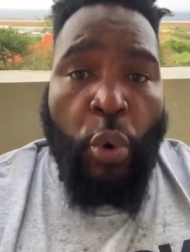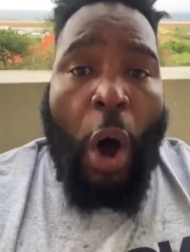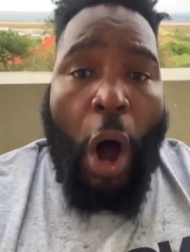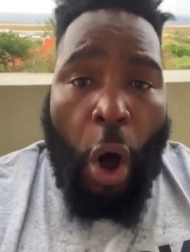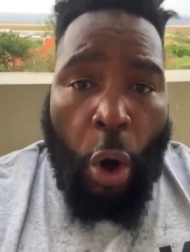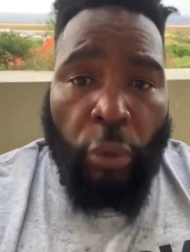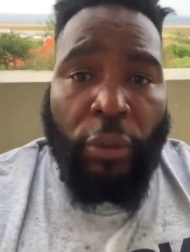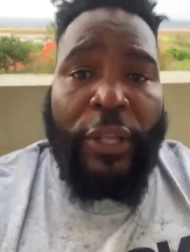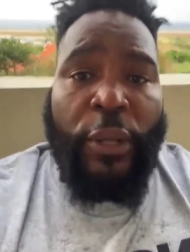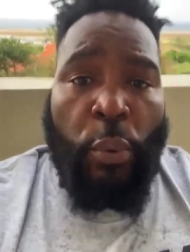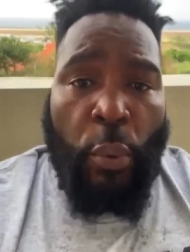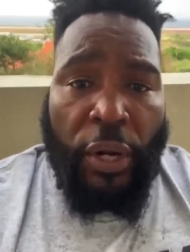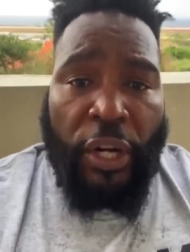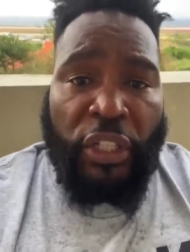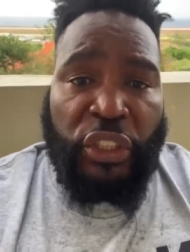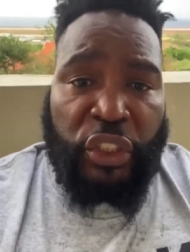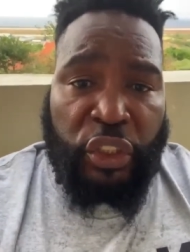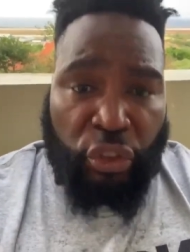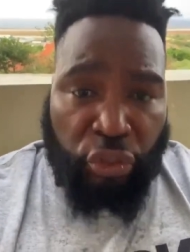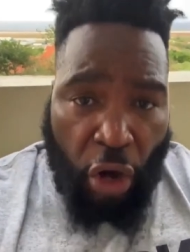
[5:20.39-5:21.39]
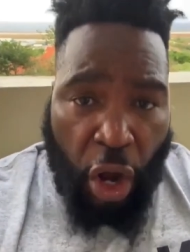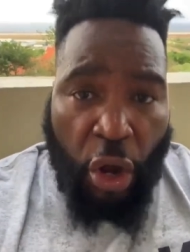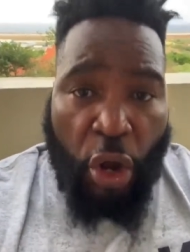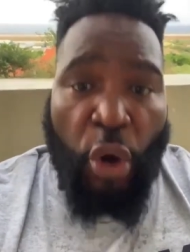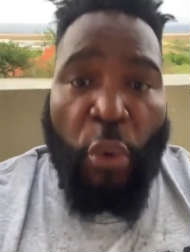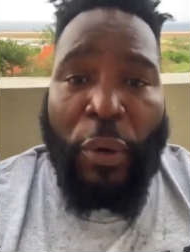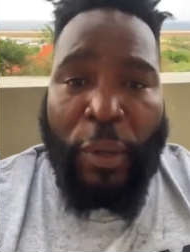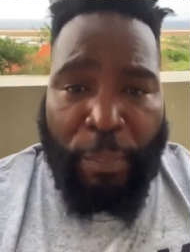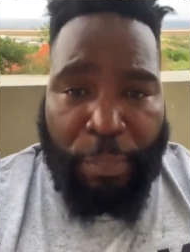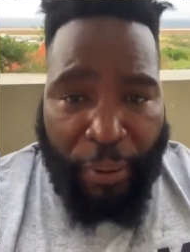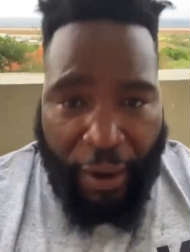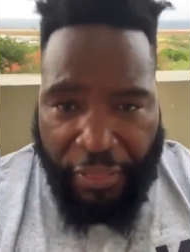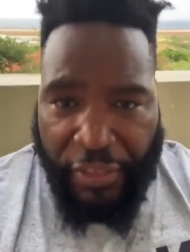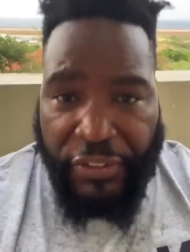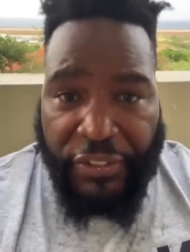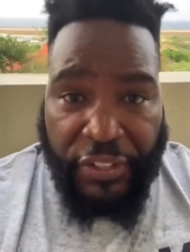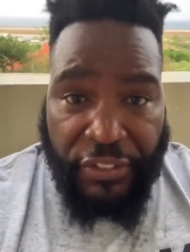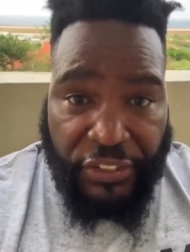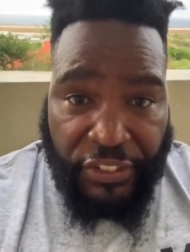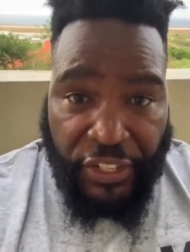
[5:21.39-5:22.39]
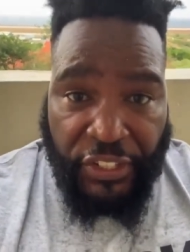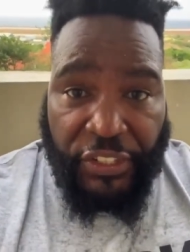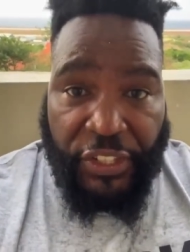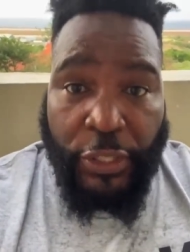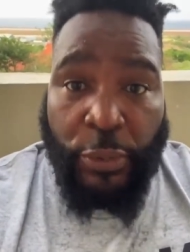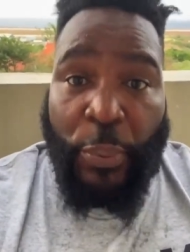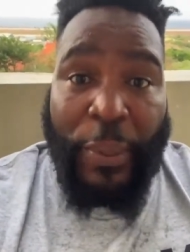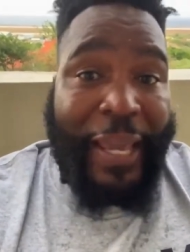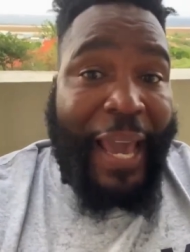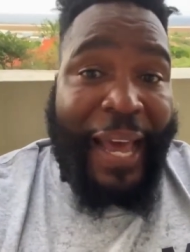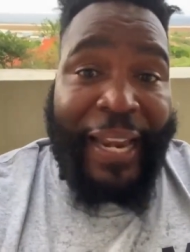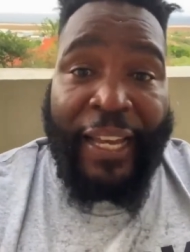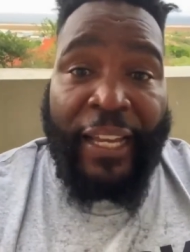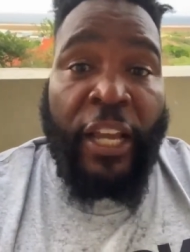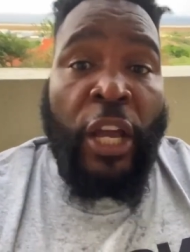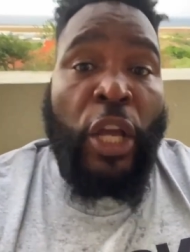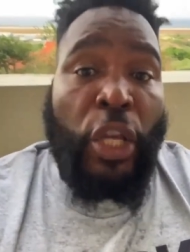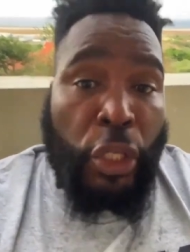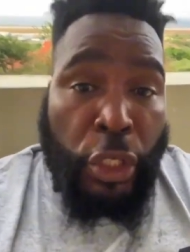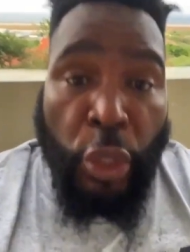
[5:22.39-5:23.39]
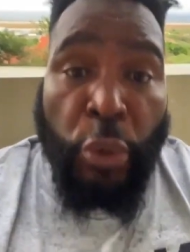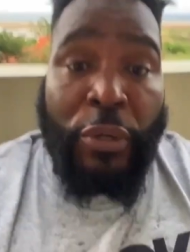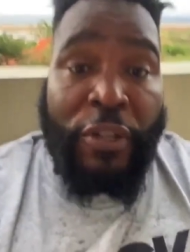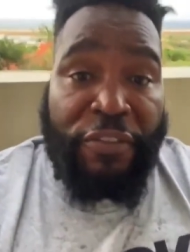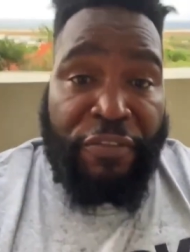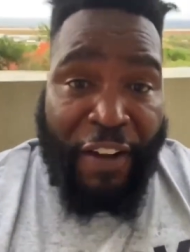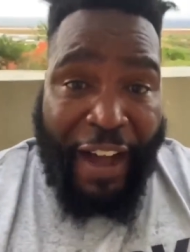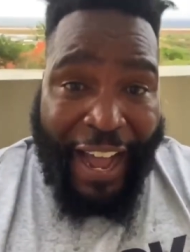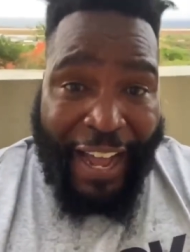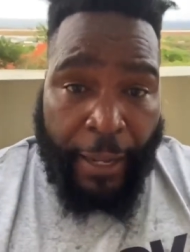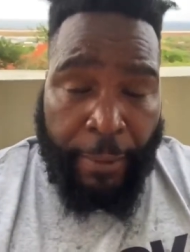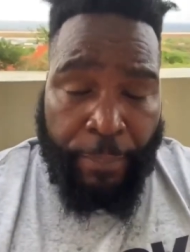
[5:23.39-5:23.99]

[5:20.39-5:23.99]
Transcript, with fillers: Only want to struggle with brothers and sisters. We got to unify.